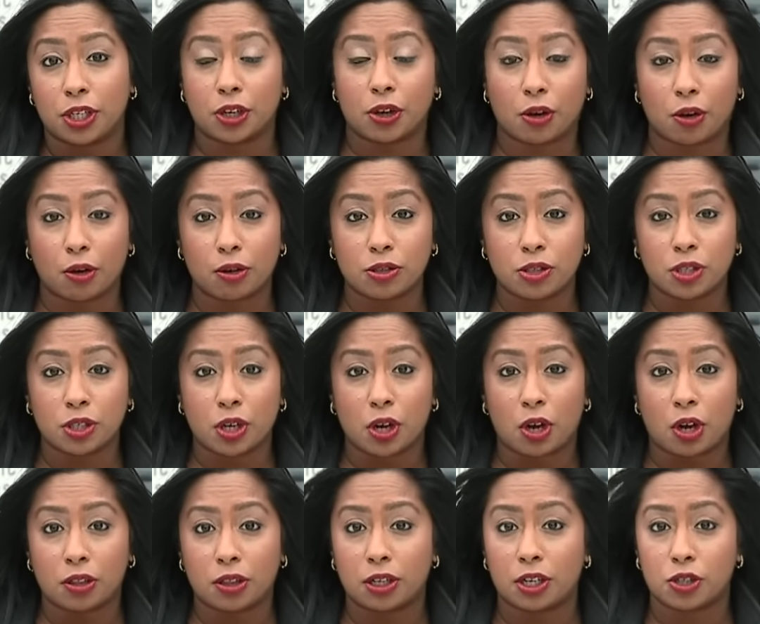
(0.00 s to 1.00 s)
you're urged to
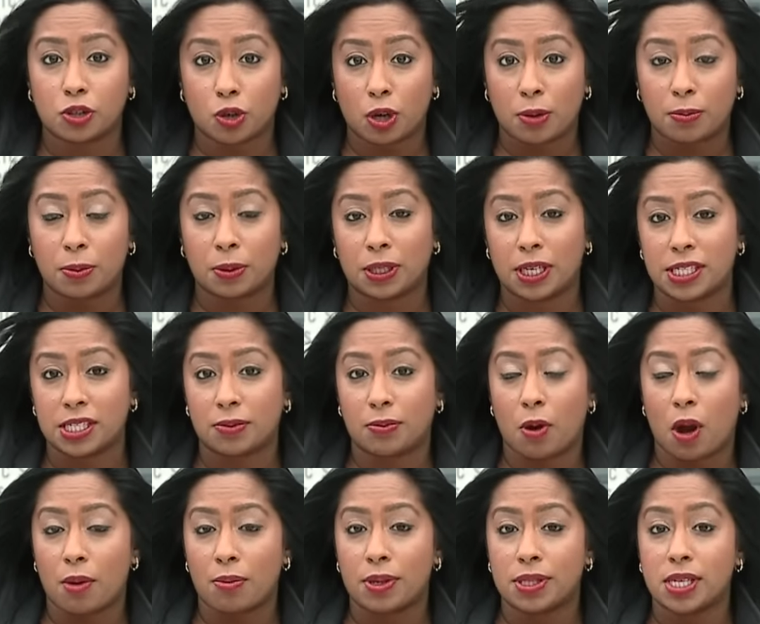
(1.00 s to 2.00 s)
call the Detroit Police
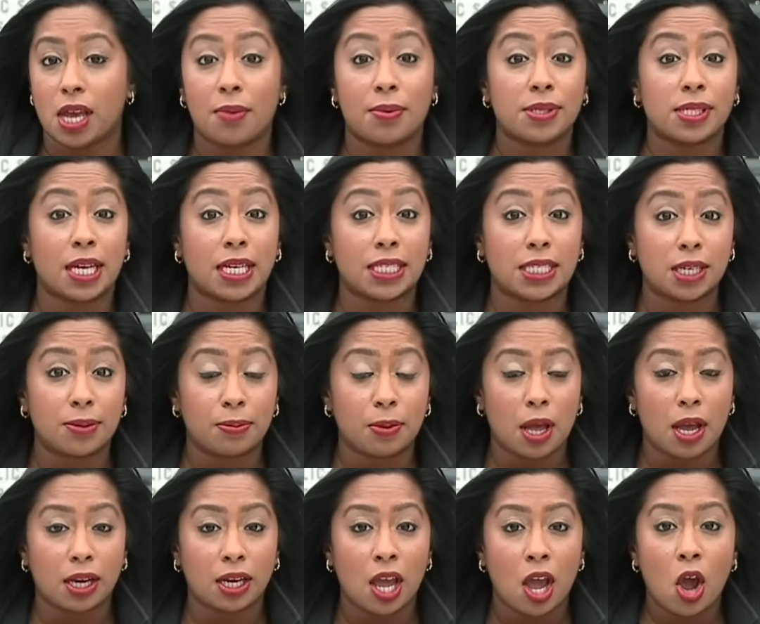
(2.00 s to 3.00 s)
Department's homicide tip
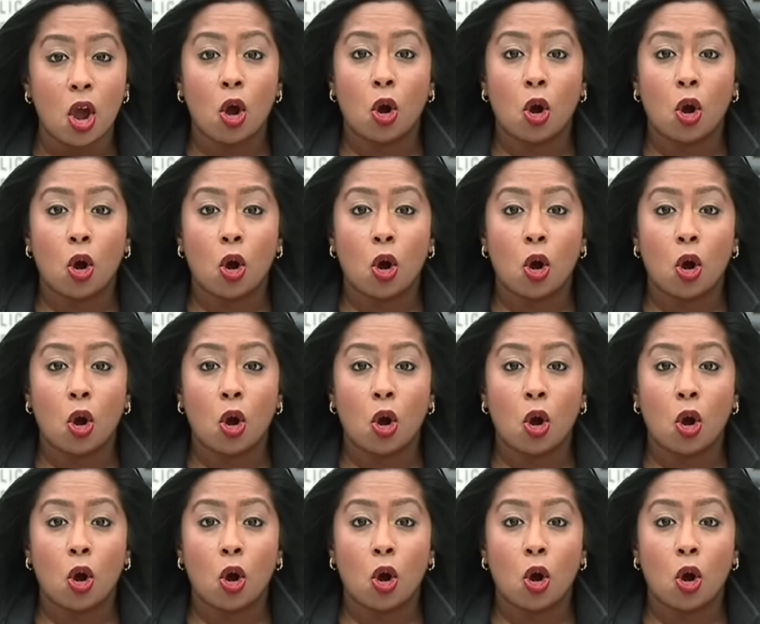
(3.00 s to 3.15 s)
line